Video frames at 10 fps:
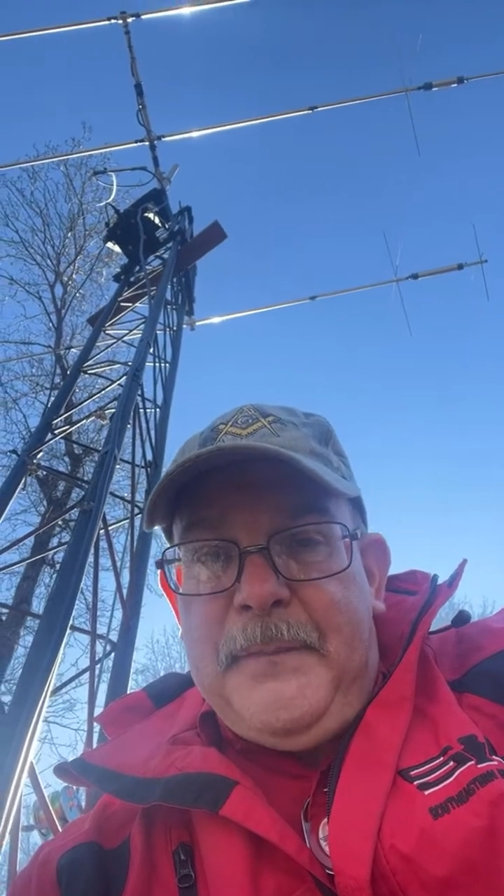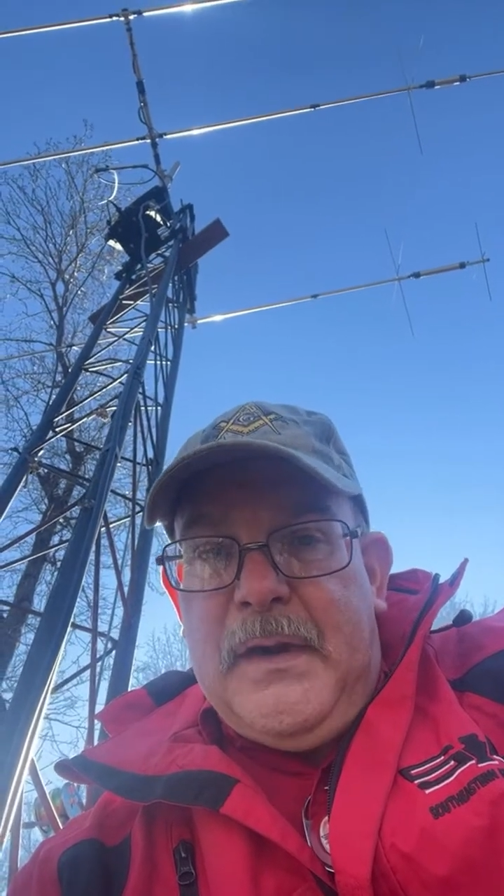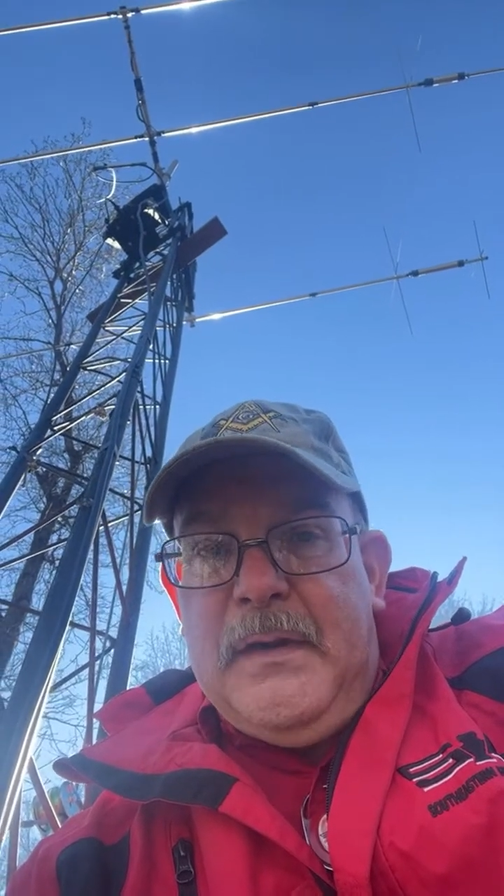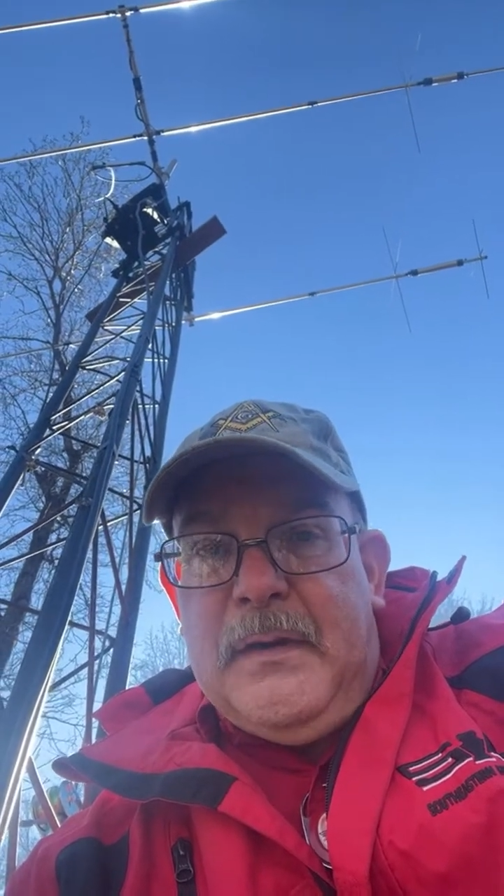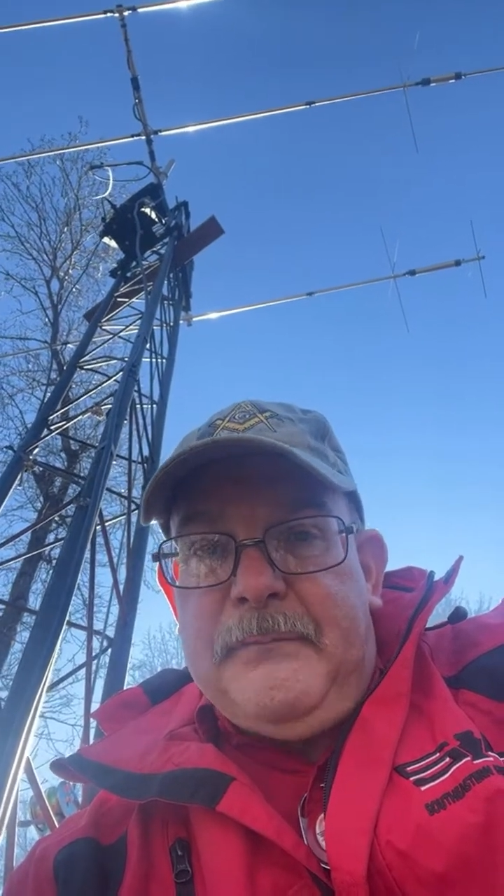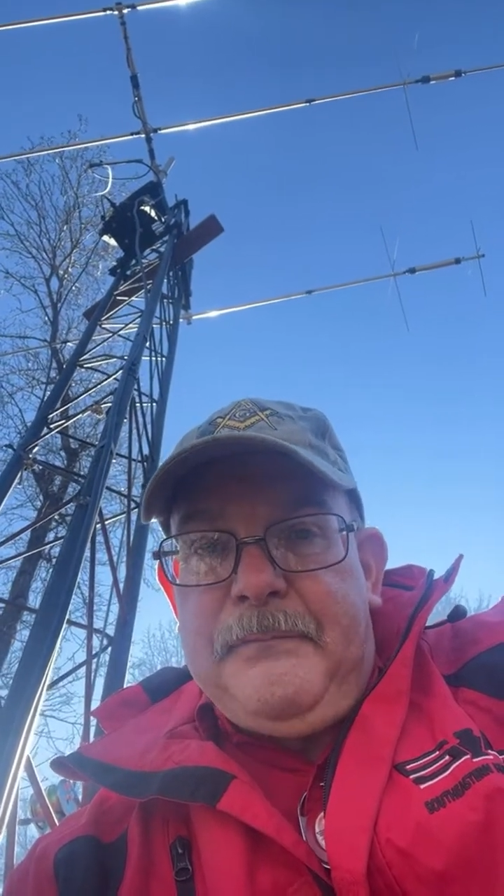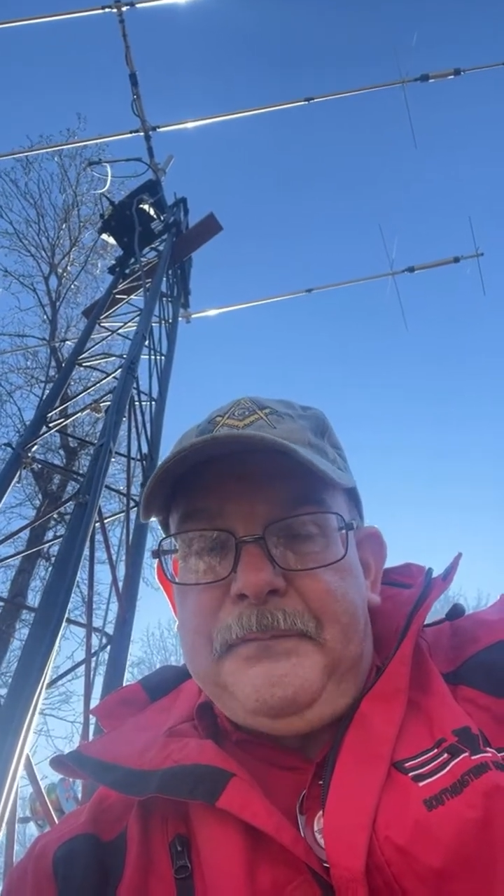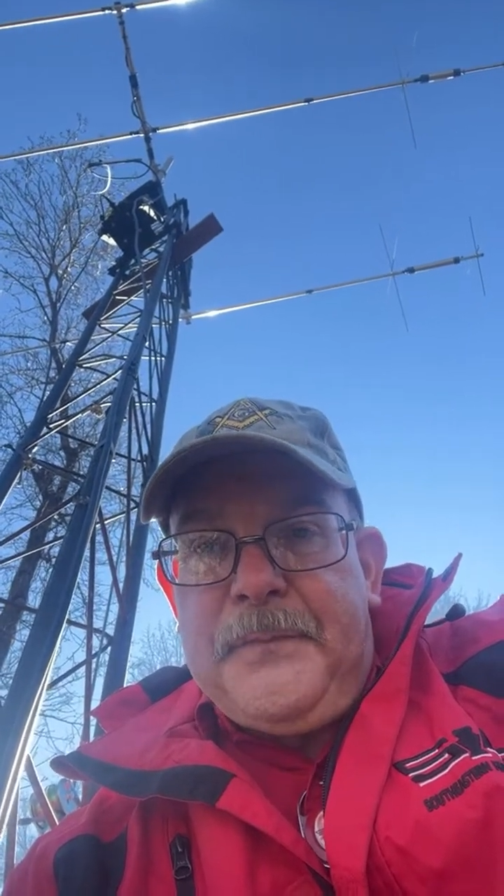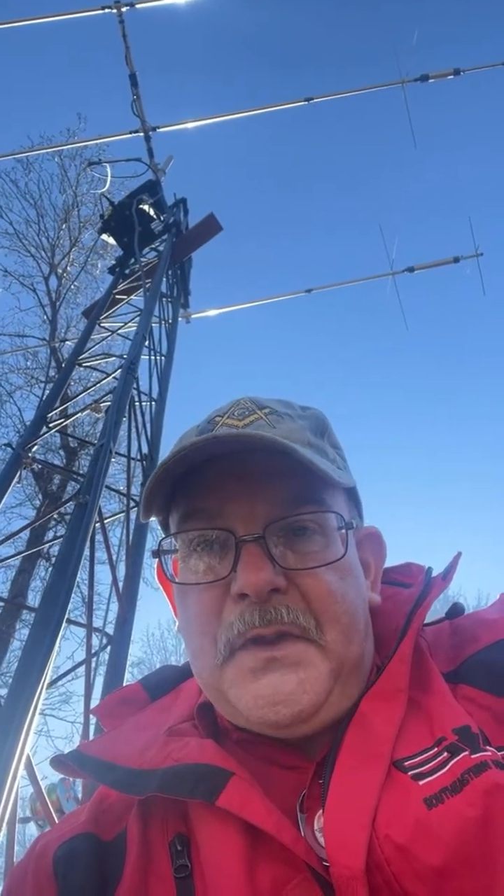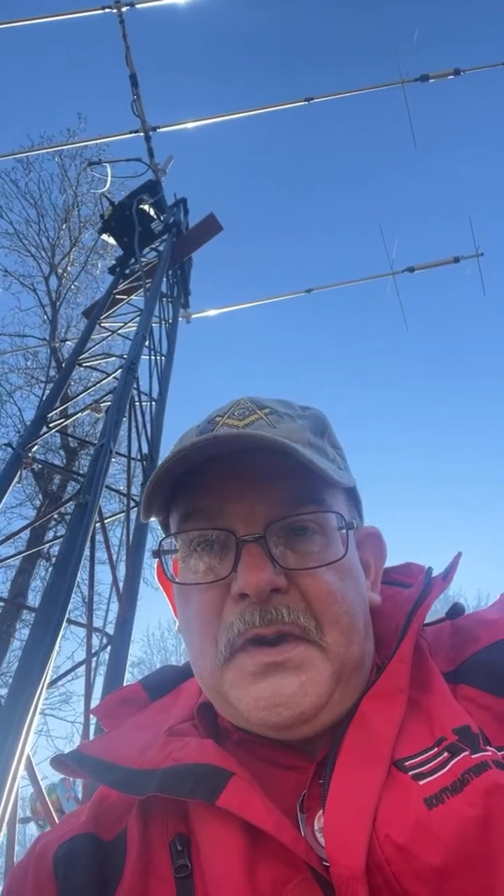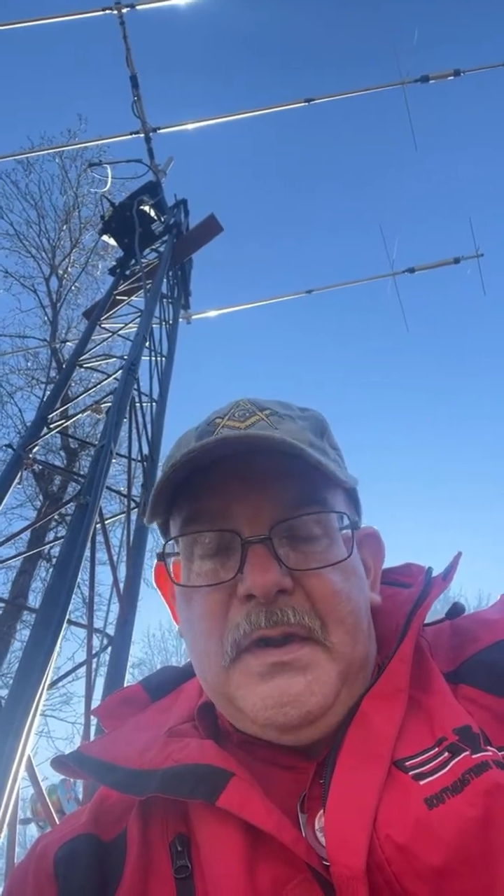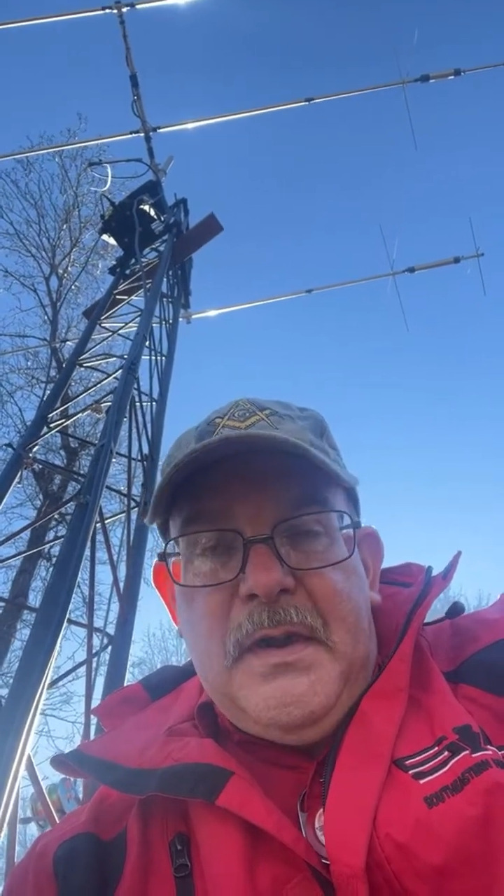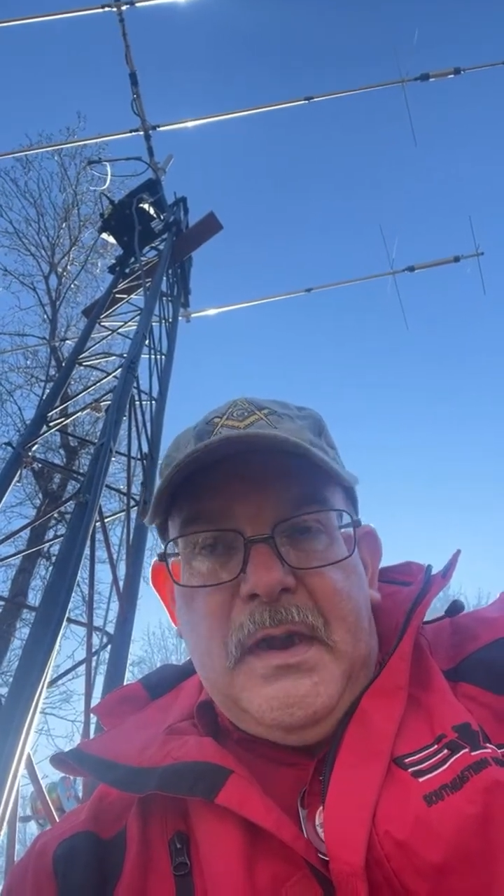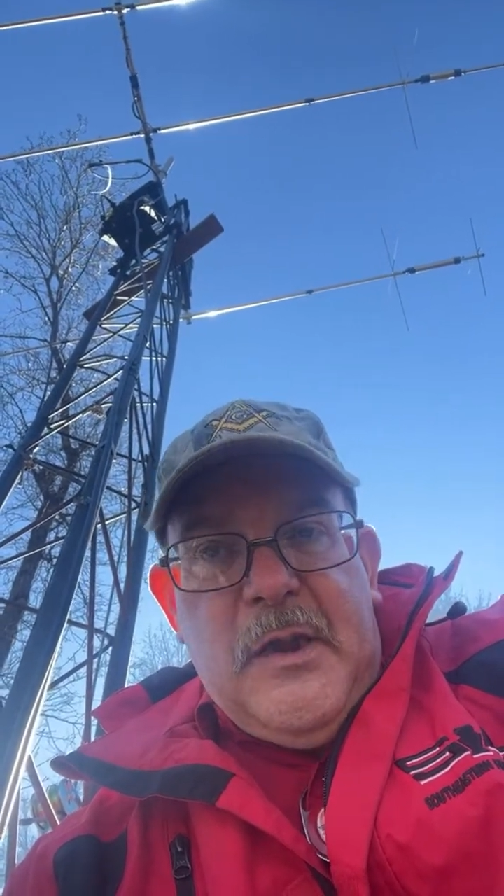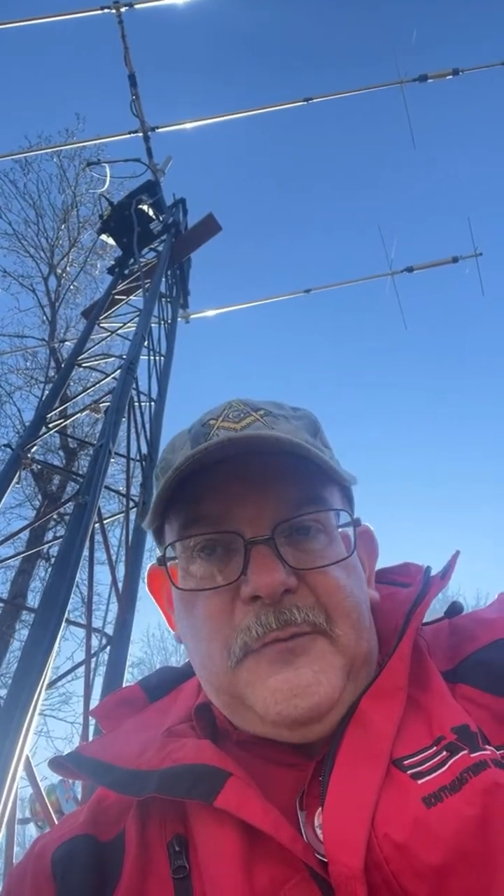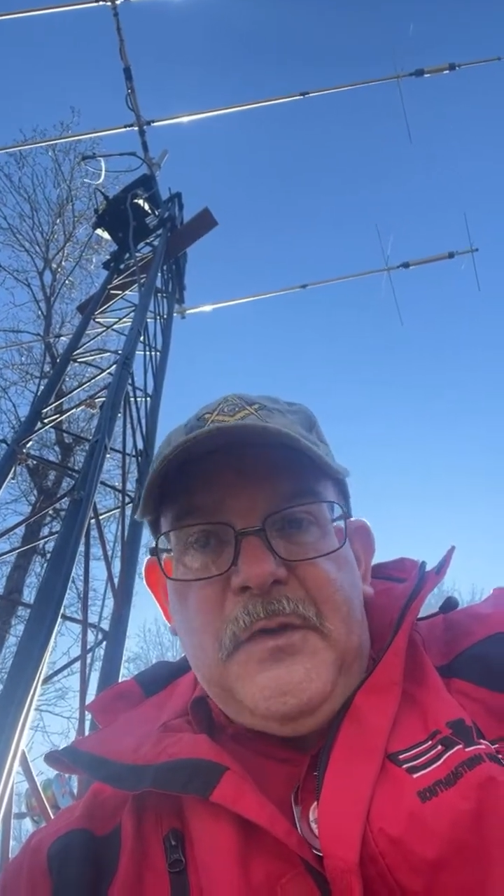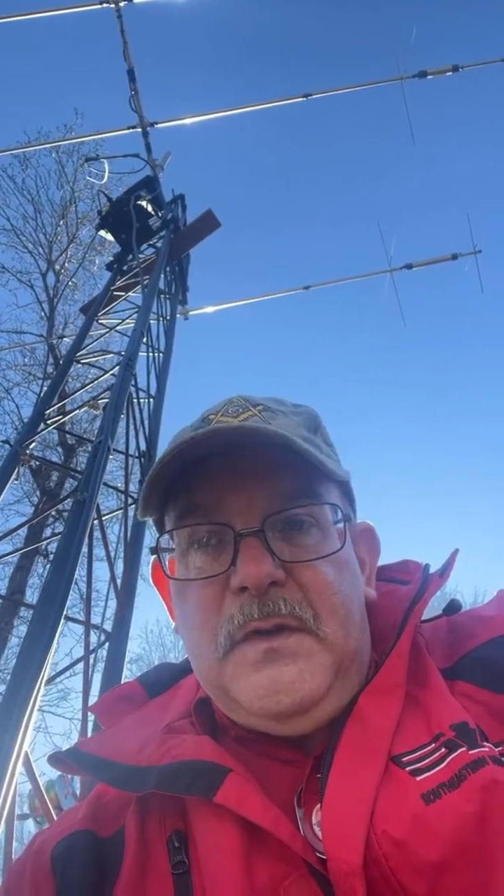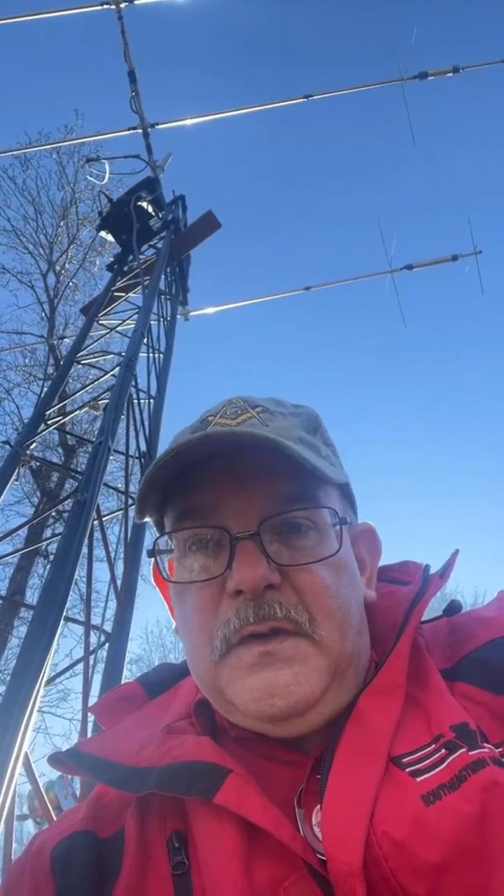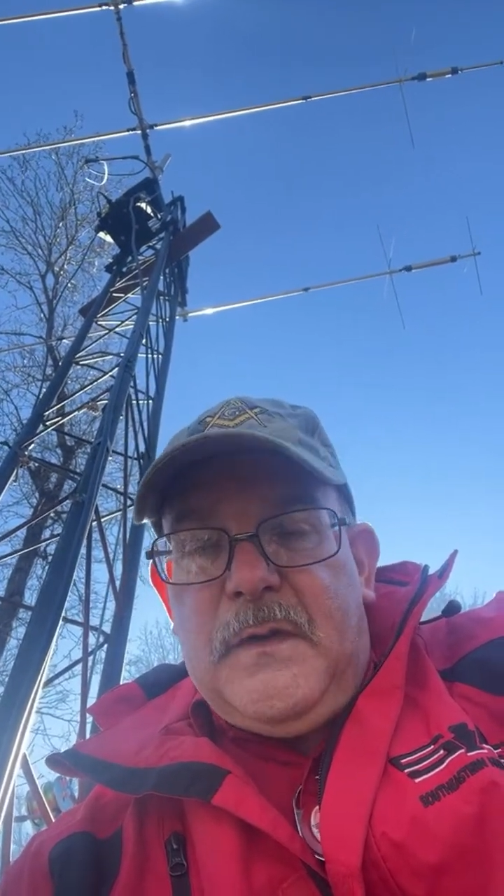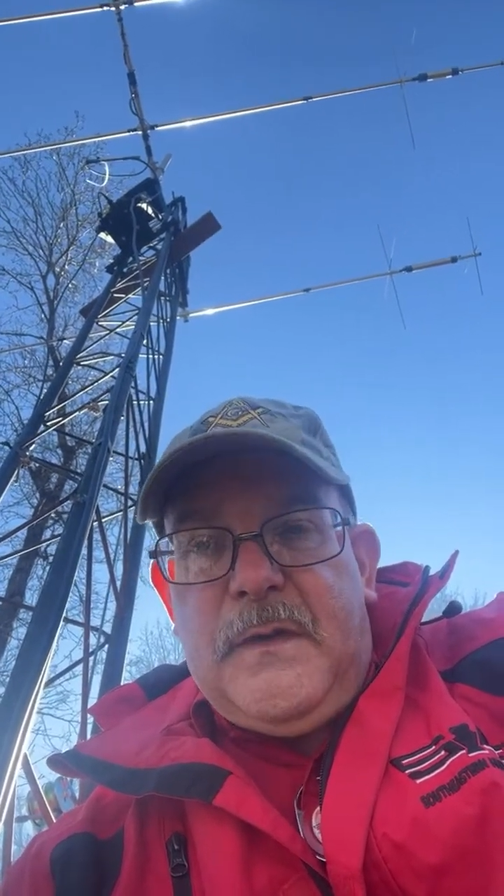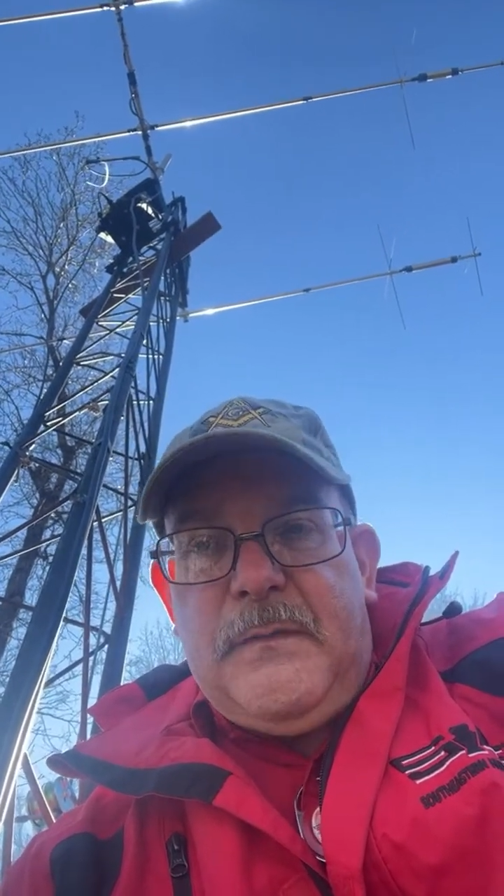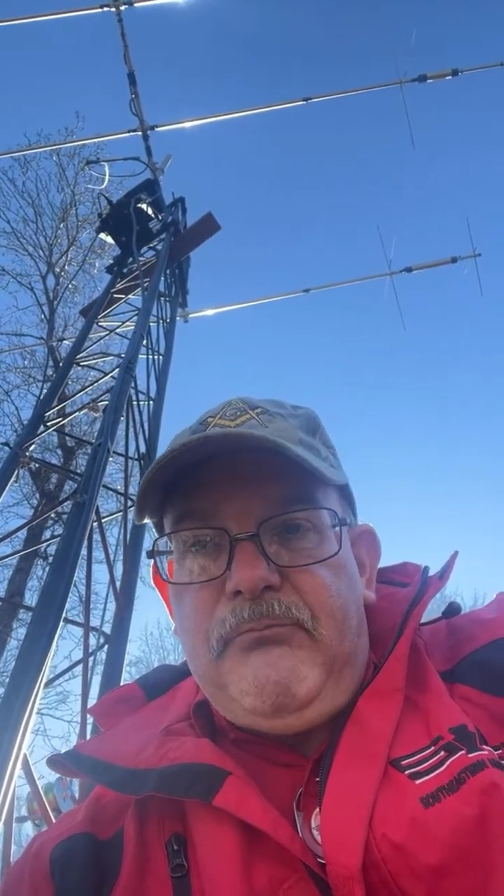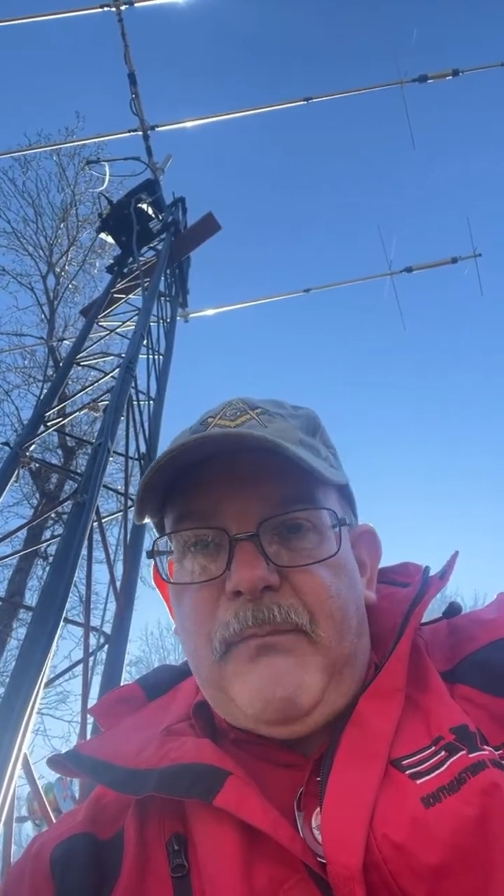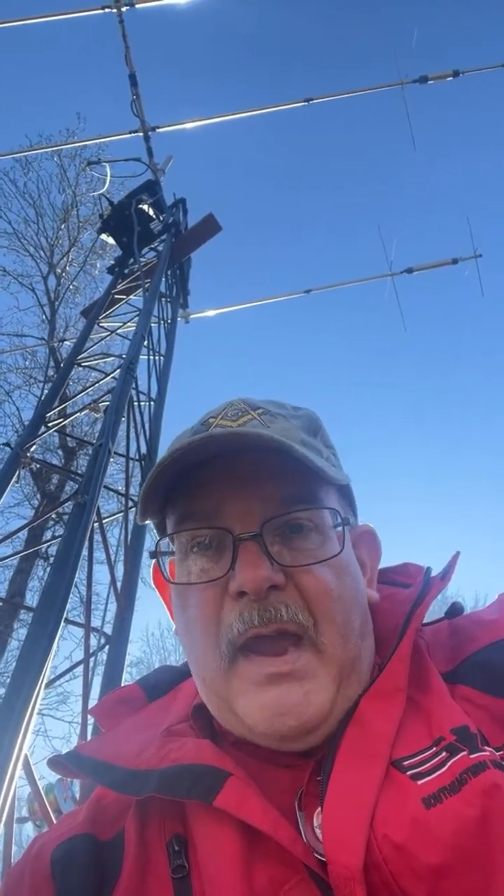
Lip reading: Now, if you just